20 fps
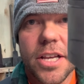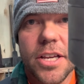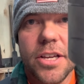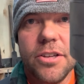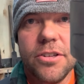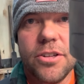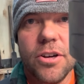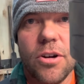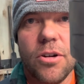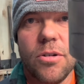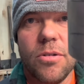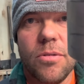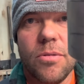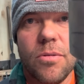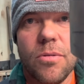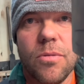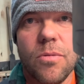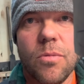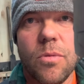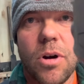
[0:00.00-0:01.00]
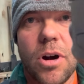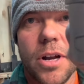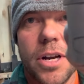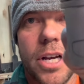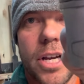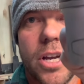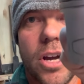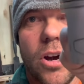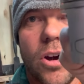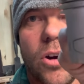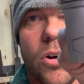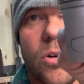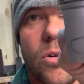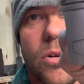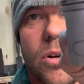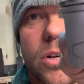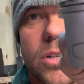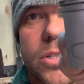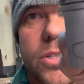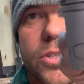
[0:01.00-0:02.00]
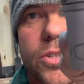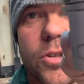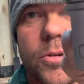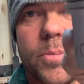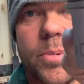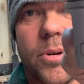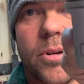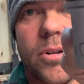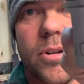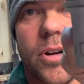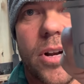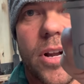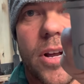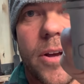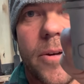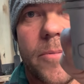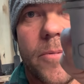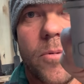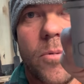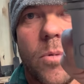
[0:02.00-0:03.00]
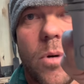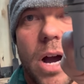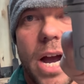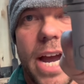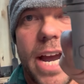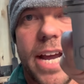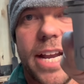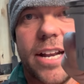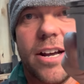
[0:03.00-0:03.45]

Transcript: You don't wanna go super wide